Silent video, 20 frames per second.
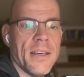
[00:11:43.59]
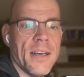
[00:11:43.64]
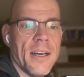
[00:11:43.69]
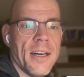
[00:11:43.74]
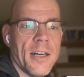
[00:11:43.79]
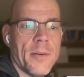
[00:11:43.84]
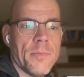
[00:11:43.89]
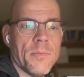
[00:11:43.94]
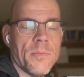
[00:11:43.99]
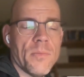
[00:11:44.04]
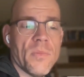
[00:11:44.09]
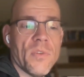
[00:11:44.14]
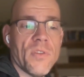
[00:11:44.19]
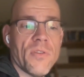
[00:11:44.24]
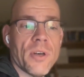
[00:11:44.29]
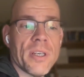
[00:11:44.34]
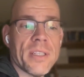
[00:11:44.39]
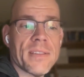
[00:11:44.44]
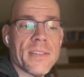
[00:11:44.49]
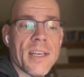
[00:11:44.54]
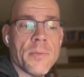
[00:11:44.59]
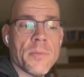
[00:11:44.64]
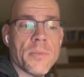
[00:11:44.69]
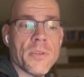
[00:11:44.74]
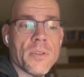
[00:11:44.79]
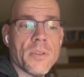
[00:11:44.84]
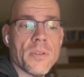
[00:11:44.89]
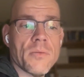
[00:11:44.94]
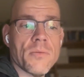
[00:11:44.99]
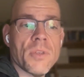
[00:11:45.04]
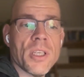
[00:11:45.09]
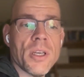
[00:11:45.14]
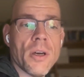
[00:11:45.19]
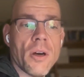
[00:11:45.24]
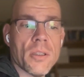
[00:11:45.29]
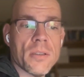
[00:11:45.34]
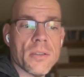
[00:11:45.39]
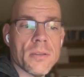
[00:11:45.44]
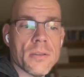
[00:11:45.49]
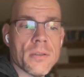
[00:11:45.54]
For example, we
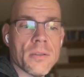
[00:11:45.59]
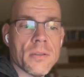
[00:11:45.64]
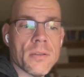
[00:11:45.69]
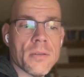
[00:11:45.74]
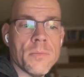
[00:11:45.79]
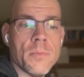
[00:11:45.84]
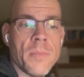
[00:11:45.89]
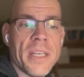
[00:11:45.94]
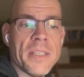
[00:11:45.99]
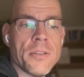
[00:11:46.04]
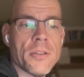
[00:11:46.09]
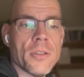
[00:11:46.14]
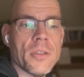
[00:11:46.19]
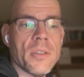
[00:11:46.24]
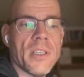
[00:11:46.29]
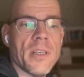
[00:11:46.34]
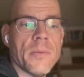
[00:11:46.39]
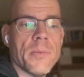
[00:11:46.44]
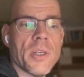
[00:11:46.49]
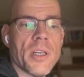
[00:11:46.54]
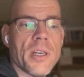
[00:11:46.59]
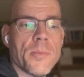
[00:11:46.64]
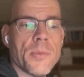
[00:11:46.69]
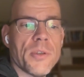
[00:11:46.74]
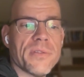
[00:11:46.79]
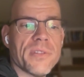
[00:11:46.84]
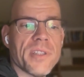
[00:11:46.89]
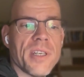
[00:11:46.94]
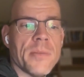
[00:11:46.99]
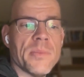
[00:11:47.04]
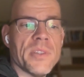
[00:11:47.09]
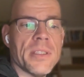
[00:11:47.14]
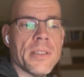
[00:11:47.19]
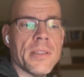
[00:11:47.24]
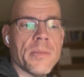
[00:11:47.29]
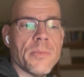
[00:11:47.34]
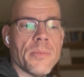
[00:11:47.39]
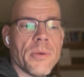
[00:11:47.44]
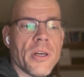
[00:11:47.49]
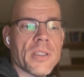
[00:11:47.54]
also mentioned them a couple of times
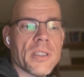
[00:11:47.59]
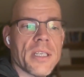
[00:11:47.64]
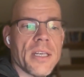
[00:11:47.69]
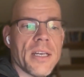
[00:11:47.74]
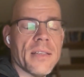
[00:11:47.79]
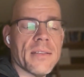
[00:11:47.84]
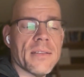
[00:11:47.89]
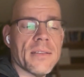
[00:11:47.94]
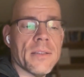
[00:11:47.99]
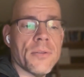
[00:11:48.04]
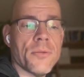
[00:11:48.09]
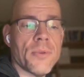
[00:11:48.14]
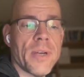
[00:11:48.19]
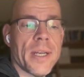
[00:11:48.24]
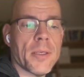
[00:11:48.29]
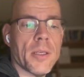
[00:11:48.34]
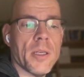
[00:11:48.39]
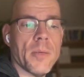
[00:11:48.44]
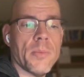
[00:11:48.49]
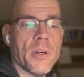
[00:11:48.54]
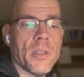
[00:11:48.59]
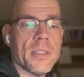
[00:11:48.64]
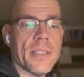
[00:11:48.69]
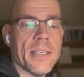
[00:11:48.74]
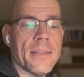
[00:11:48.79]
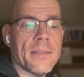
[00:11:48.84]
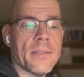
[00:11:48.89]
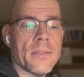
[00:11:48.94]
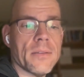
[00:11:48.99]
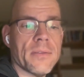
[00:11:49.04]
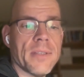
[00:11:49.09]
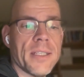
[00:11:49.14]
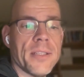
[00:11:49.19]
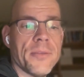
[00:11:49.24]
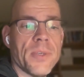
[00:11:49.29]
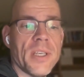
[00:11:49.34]
in the podcast, in the regular podcast already.